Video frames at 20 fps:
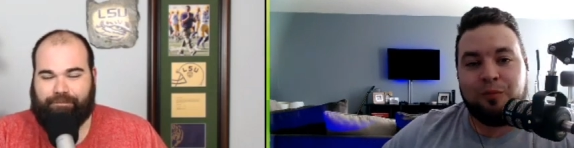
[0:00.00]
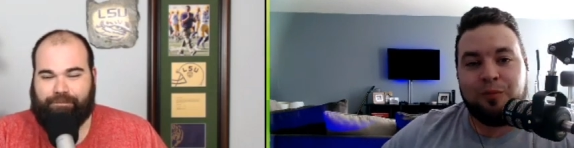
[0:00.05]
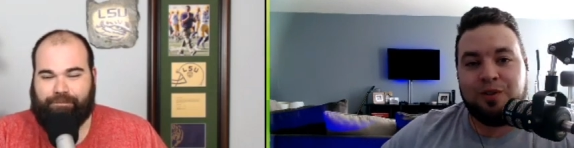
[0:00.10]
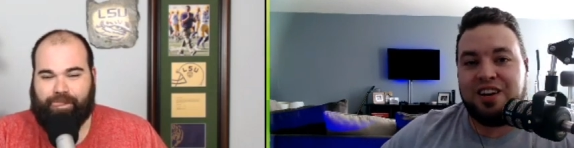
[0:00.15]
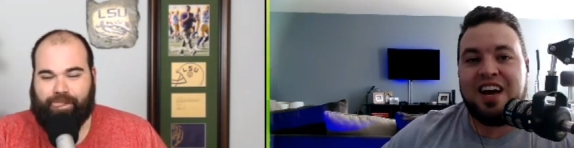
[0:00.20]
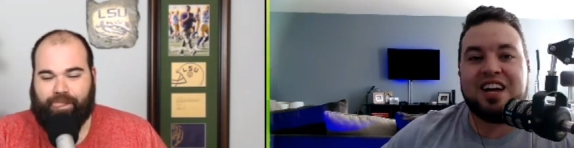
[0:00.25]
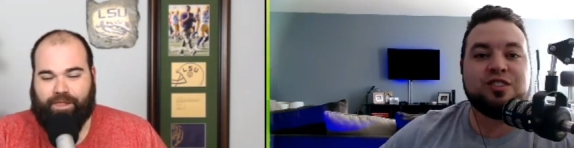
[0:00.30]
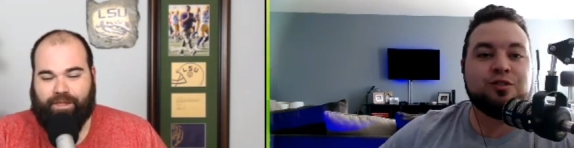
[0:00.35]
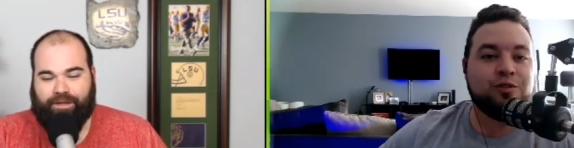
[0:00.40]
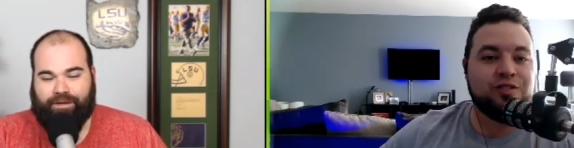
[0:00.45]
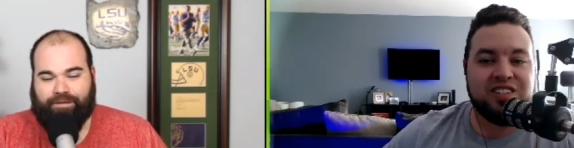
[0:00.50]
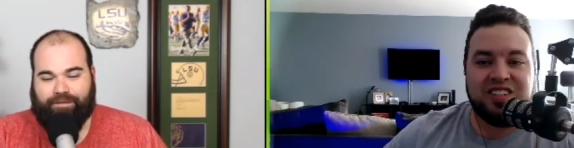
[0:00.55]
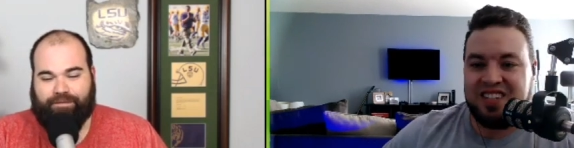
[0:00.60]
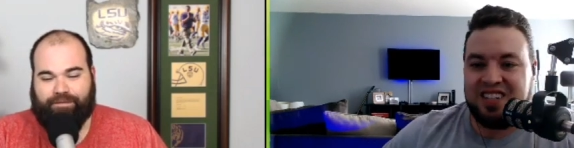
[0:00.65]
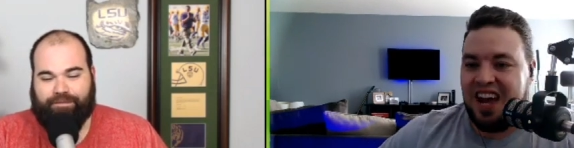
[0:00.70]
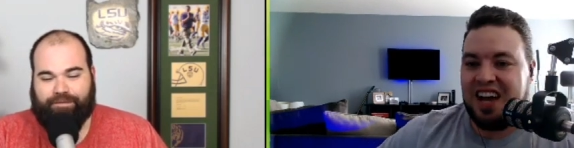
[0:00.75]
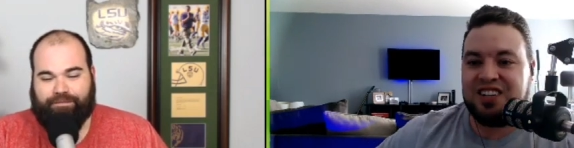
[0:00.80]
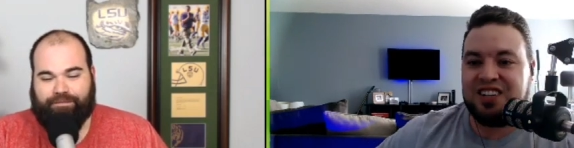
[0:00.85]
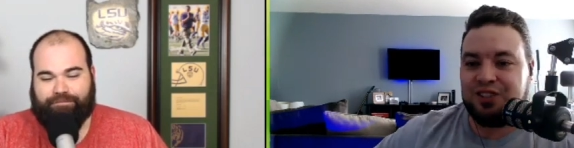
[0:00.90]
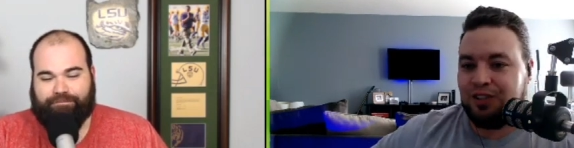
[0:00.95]
Speaker 1: with natural
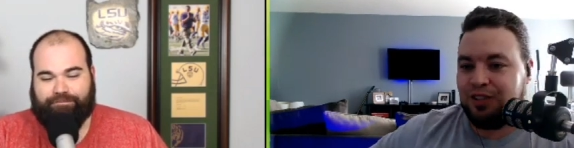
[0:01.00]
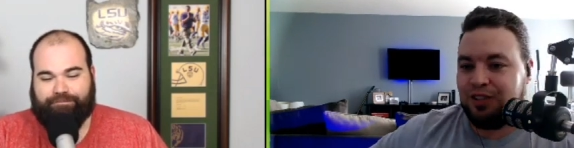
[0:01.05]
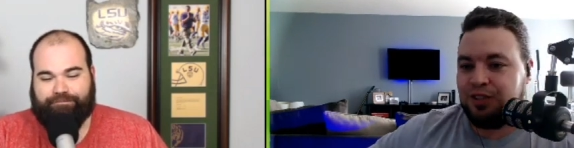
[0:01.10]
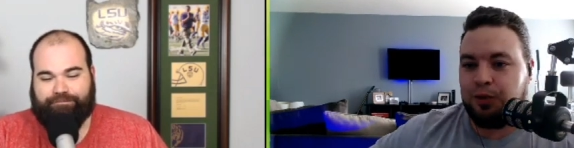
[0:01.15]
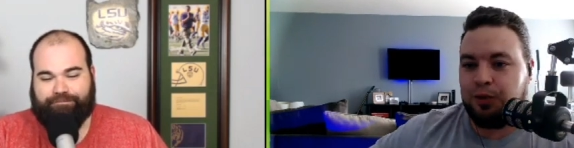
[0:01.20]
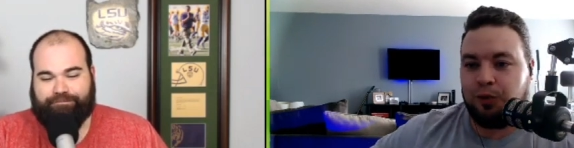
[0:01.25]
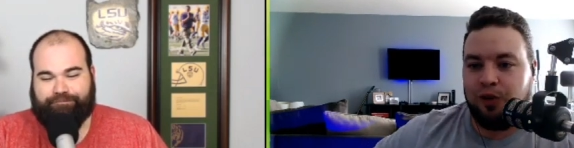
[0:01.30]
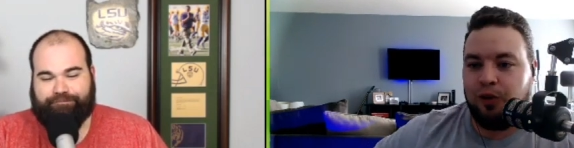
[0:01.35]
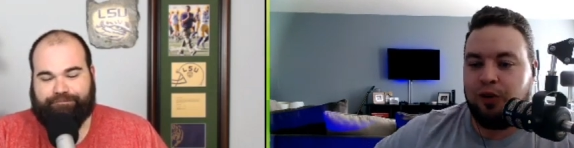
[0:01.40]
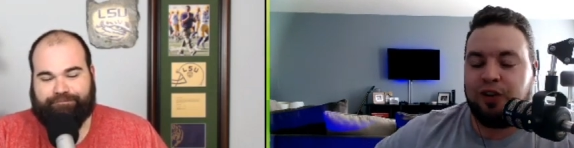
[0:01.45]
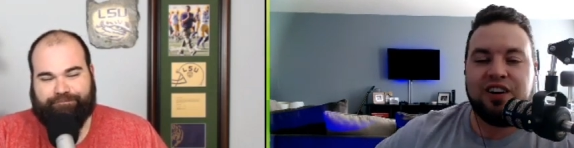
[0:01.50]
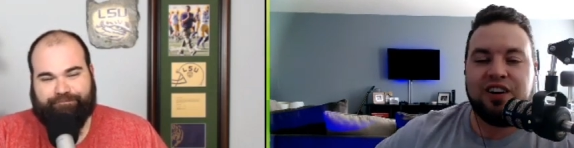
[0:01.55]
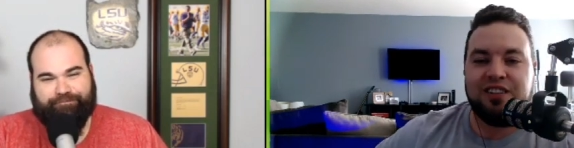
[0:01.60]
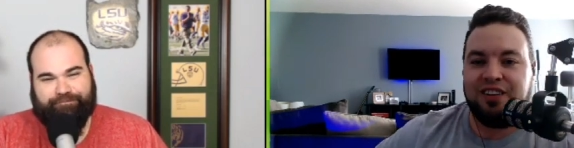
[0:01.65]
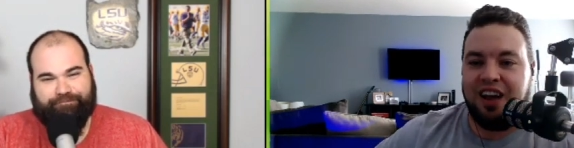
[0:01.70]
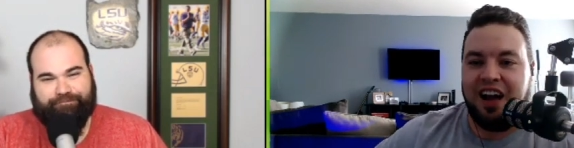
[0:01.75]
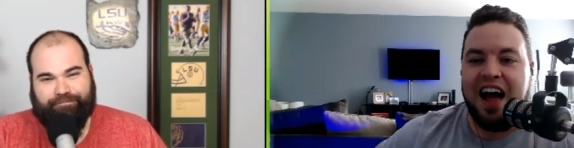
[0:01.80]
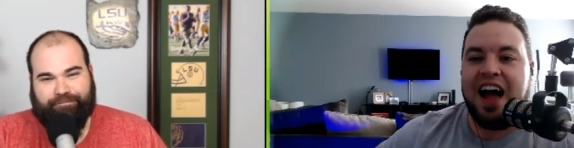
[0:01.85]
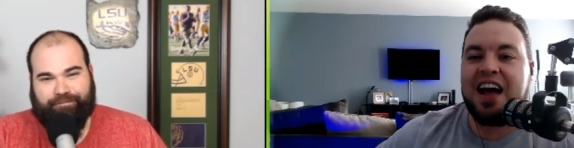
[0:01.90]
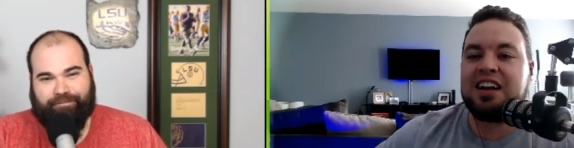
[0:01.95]
disasters or or
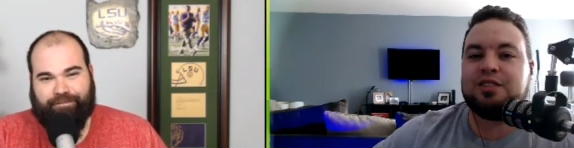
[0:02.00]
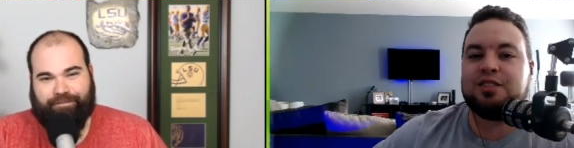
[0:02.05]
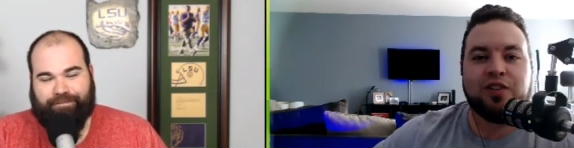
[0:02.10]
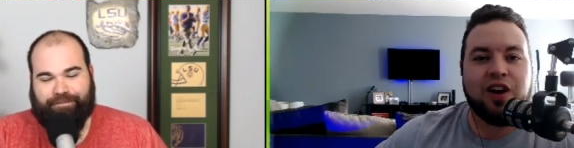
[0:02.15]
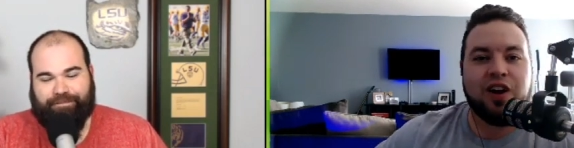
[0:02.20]
act of